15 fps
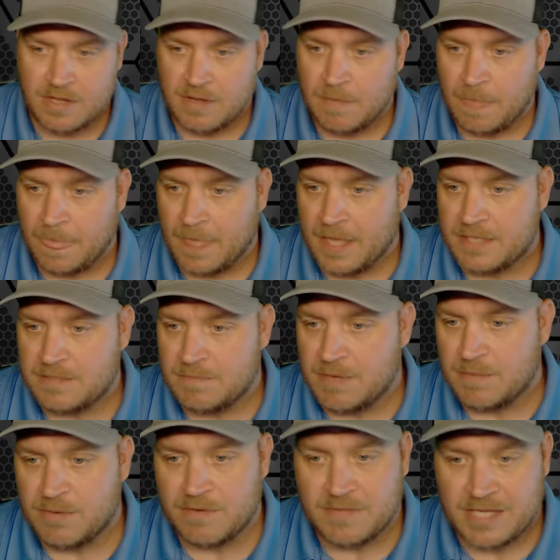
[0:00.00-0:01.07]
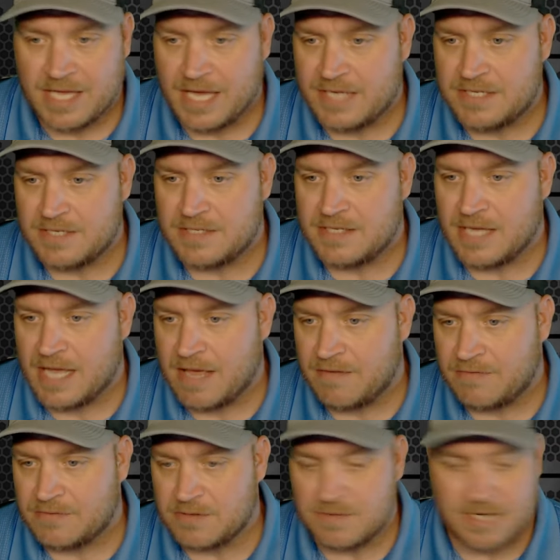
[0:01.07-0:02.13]
as a member of the catching staff.
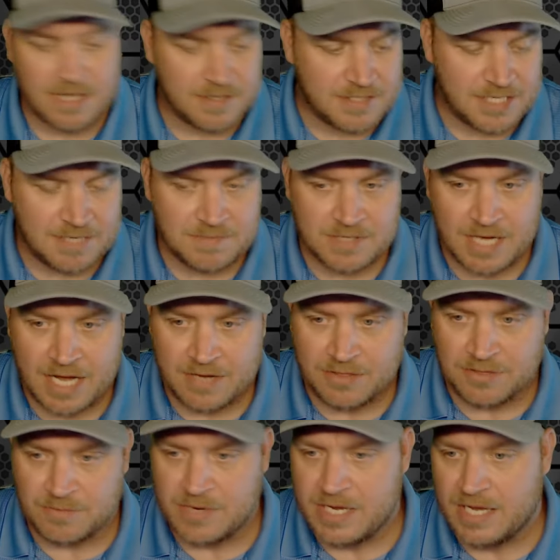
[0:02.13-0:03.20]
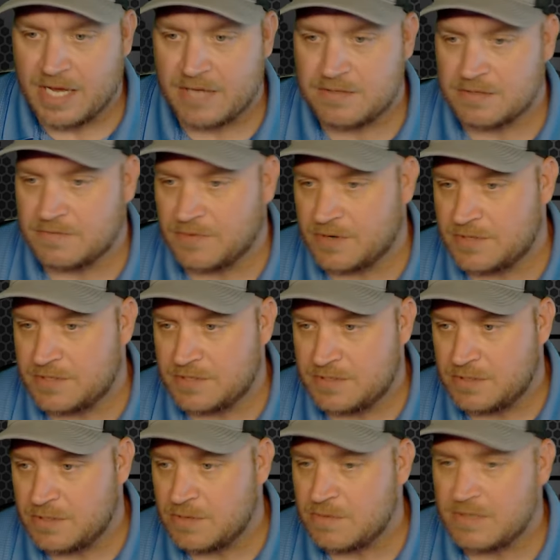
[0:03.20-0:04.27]
So now the team's got 3 catchers versus
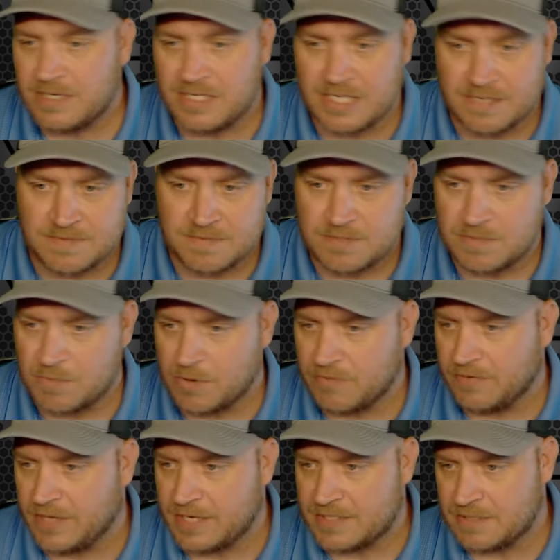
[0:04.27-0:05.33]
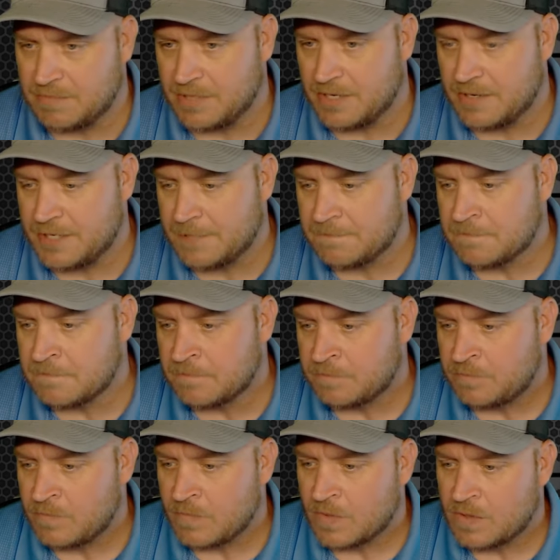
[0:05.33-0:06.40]
2, gives them some more flexibility.
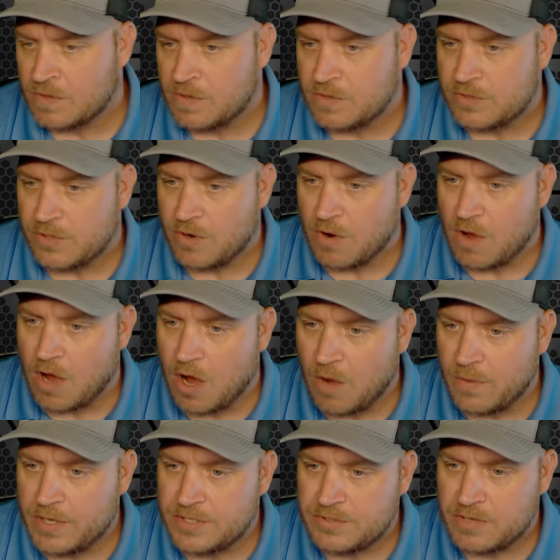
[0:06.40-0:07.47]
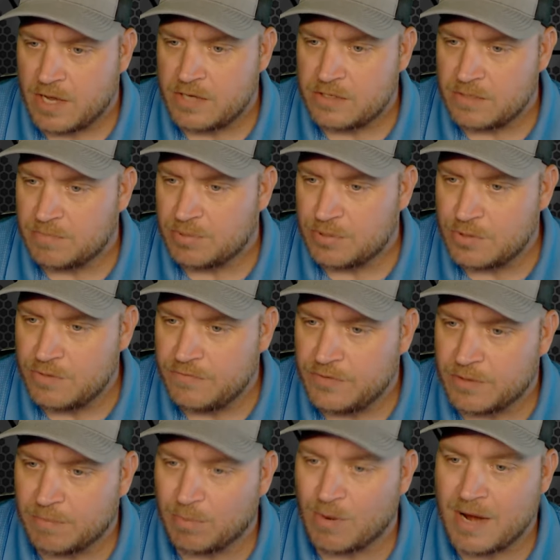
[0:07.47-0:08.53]
So you're always trying to improve your
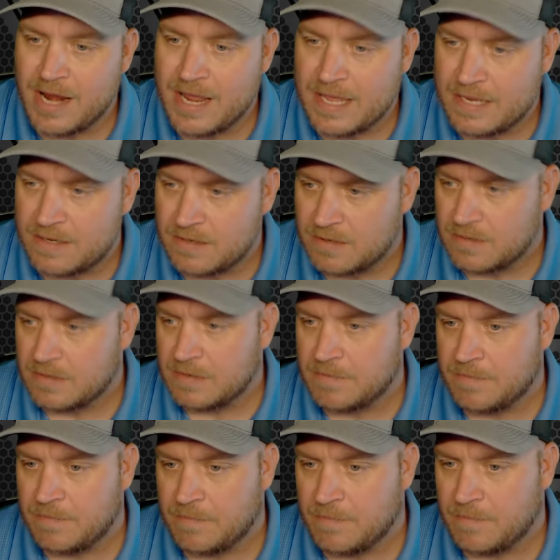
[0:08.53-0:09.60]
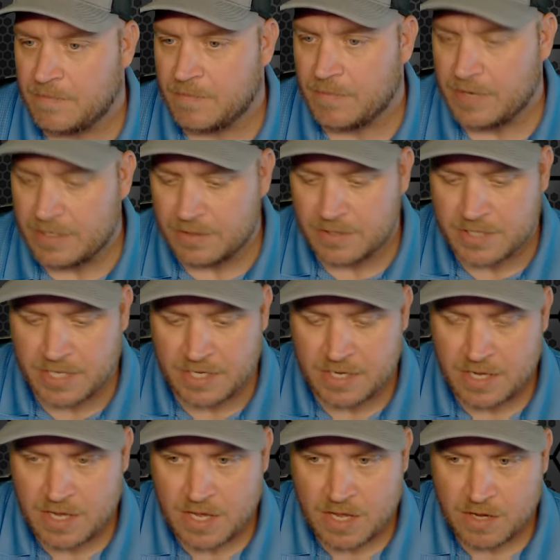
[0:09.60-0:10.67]
brand. I mean,
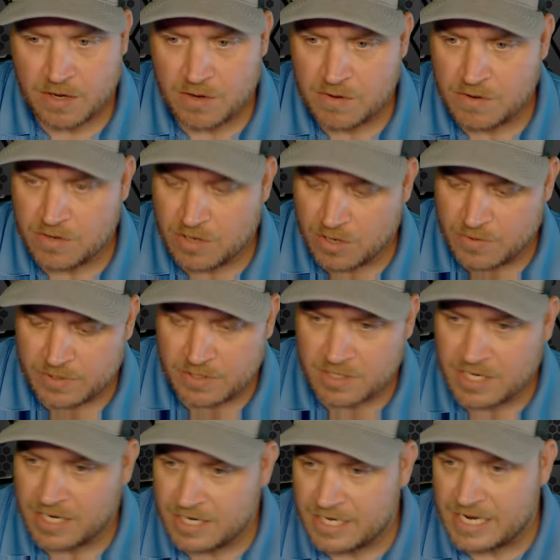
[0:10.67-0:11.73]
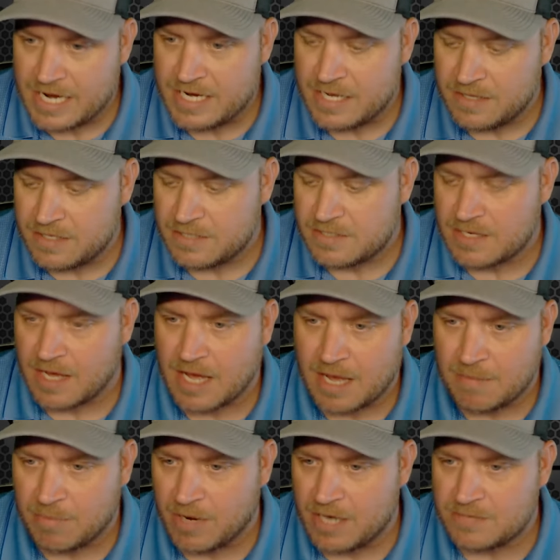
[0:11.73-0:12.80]
go and look at any of these top
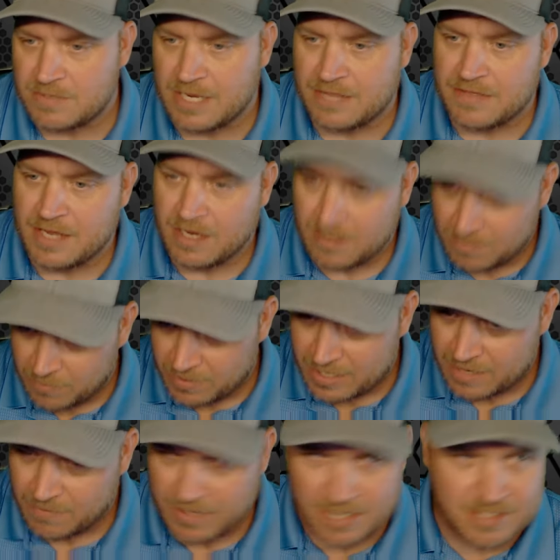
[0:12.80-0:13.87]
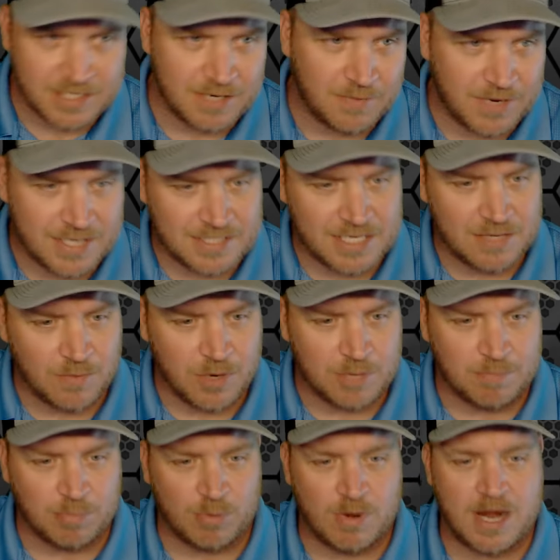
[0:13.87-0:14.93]
brands. When I say the word
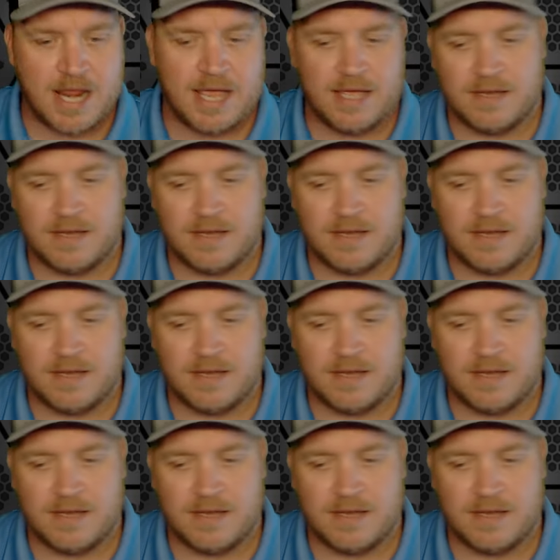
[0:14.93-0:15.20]
brand,